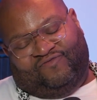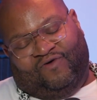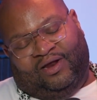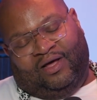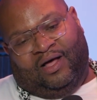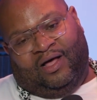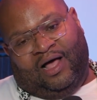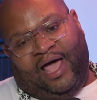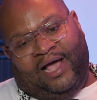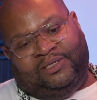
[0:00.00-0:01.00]
funny. I
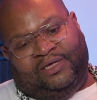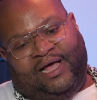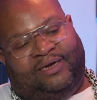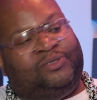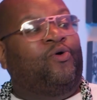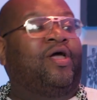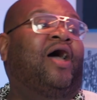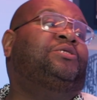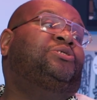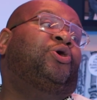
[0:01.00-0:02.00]
actually got a story
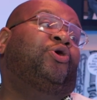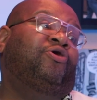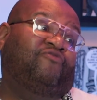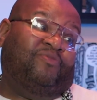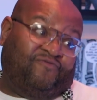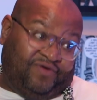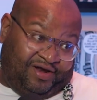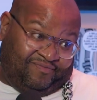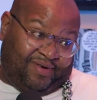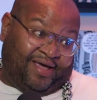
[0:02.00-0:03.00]
I just heard from a
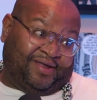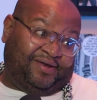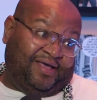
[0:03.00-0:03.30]
friend of mine